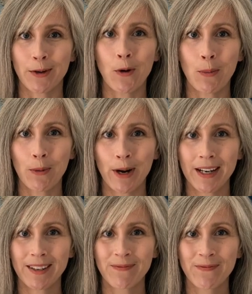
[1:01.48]

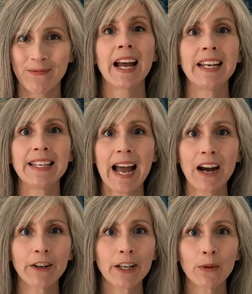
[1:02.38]
incorporated. And
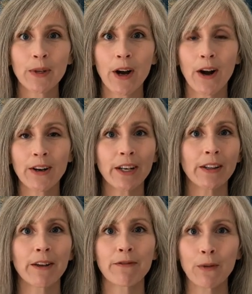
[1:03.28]
now here we are
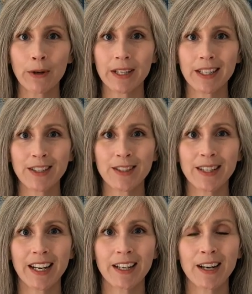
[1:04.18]
nearly 40 years
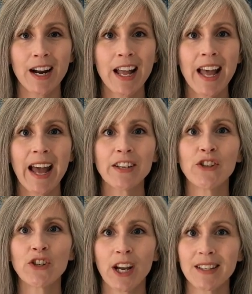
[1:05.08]
later, and
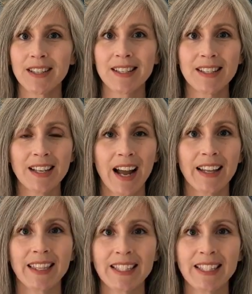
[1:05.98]
just inside the